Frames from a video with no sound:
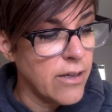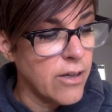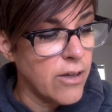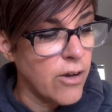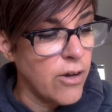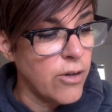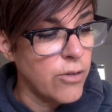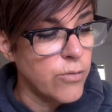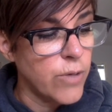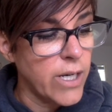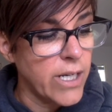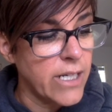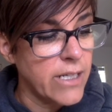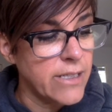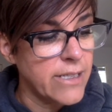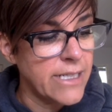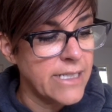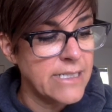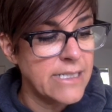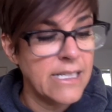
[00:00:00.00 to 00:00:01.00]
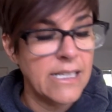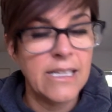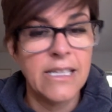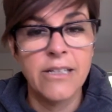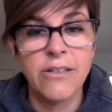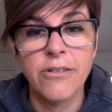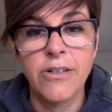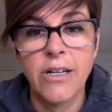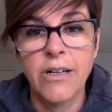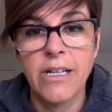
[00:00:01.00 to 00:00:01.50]
called Recognizing
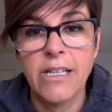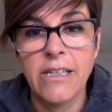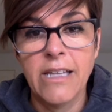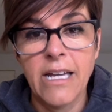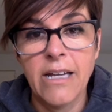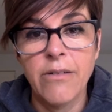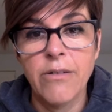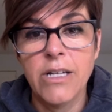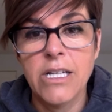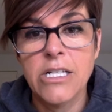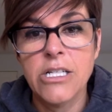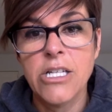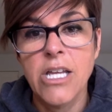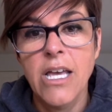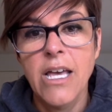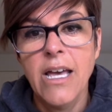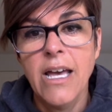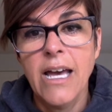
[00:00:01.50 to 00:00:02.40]
Literary Language.